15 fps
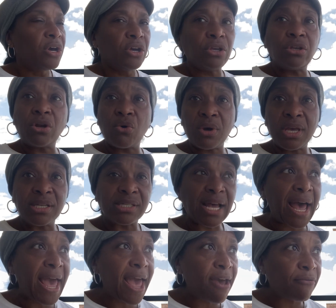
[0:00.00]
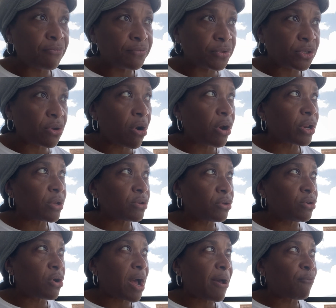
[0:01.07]
you know hence I have started
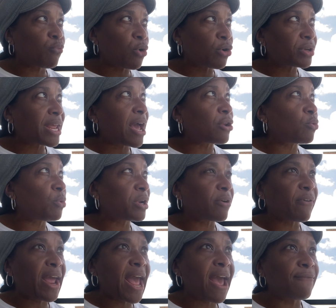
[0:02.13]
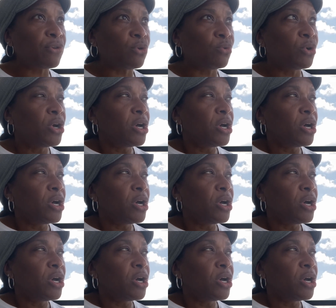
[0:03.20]
you know I've worked out or whatever have you